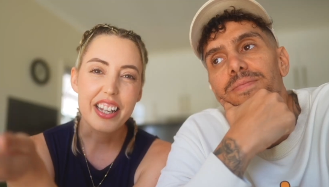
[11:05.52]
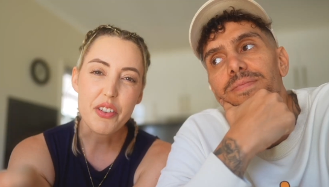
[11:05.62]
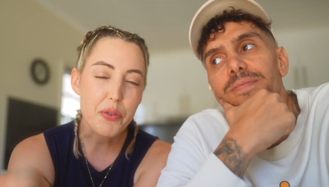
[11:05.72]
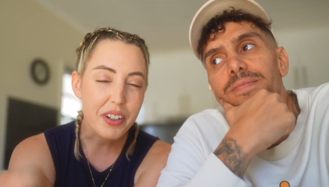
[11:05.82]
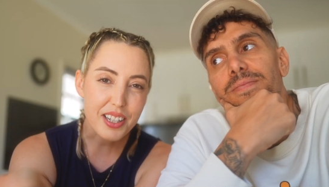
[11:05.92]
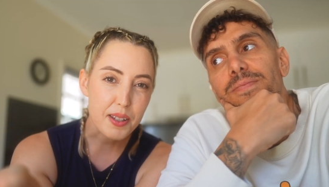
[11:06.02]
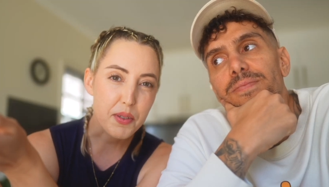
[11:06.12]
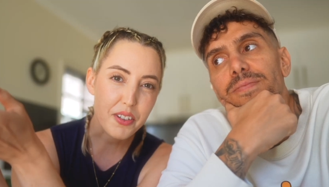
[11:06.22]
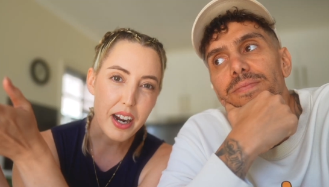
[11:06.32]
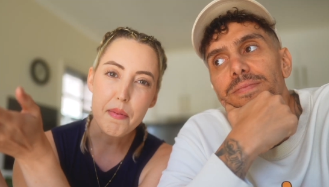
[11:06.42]
Speaker 1: If you want to
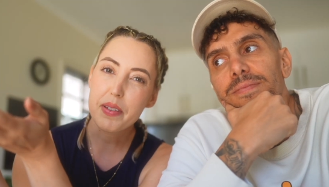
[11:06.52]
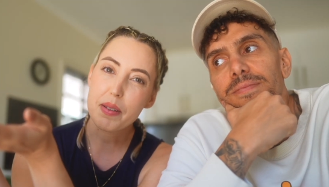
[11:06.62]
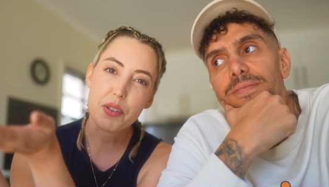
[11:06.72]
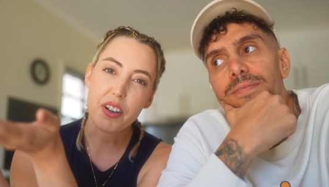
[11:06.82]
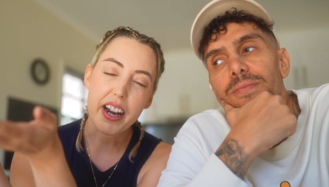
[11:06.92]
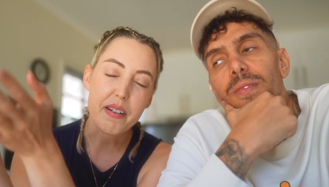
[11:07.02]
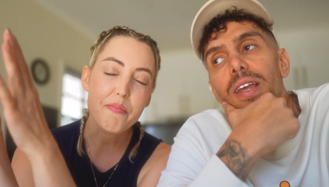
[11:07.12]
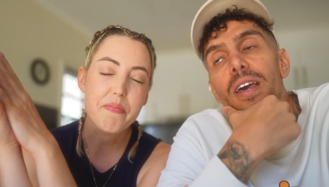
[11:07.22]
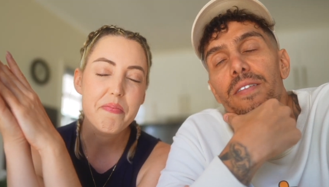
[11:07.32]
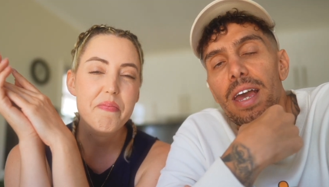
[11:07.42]
subscribe, subscribe.
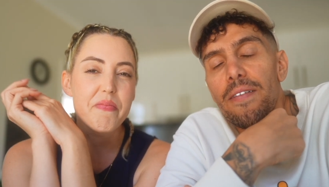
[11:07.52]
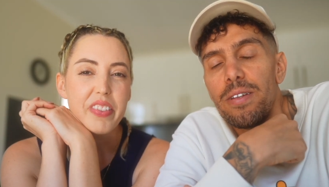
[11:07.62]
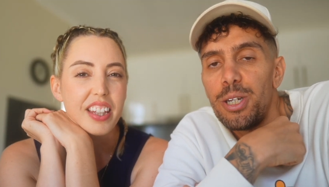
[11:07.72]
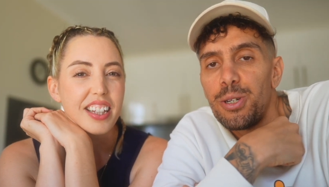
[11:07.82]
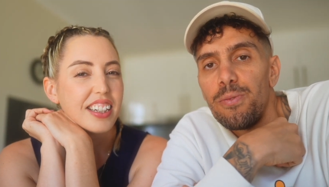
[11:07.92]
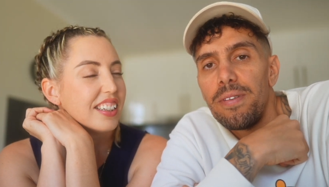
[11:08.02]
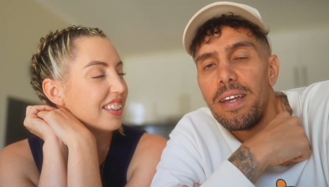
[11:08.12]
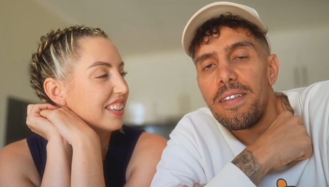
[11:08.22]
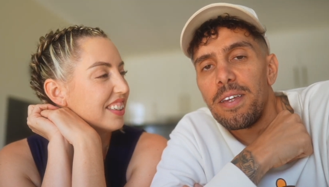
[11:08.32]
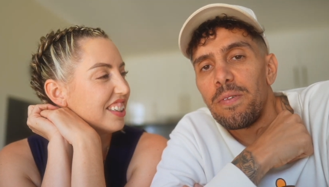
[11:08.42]
If
Speaker 2: you have an issue with
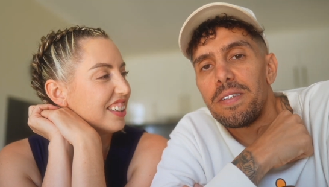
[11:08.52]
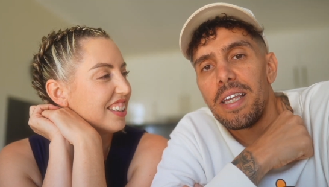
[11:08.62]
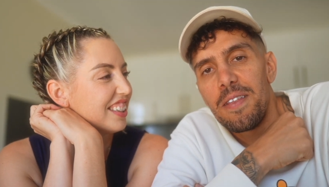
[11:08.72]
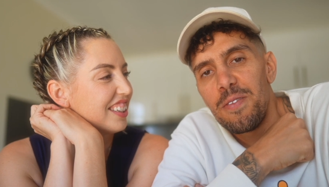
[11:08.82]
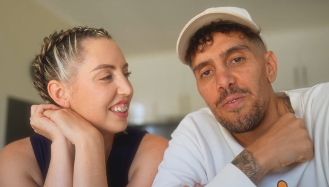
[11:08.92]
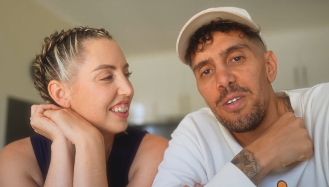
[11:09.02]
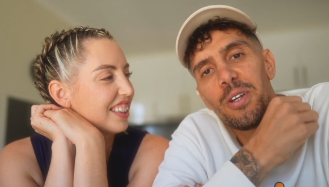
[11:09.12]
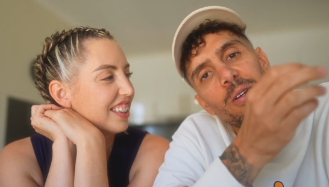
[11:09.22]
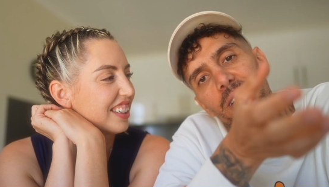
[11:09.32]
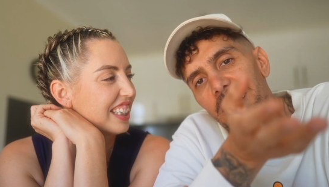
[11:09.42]
anything we've said in this
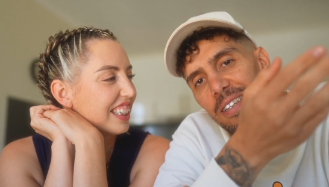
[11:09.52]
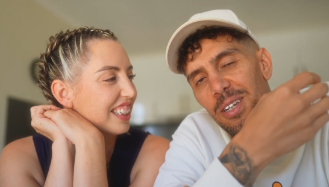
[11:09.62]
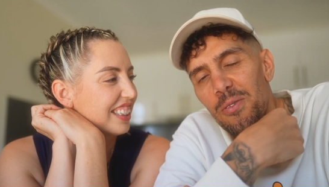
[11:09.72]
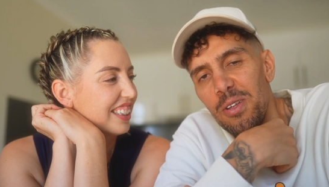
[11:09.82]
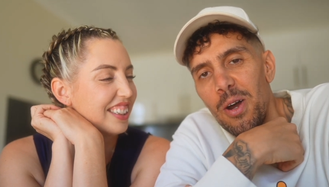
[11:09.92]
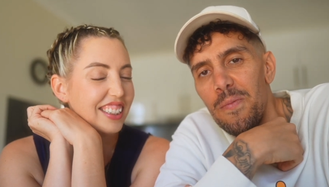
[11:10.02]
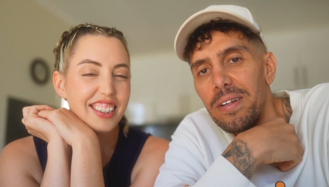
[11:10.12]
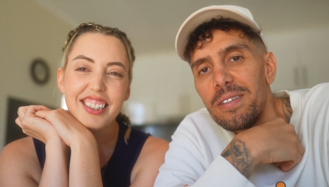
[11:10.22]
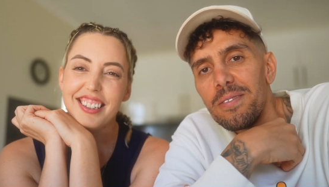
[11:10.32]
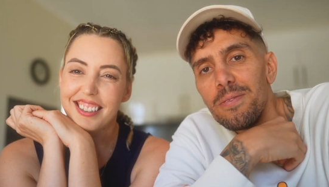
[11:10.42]
video, let us know in the comments.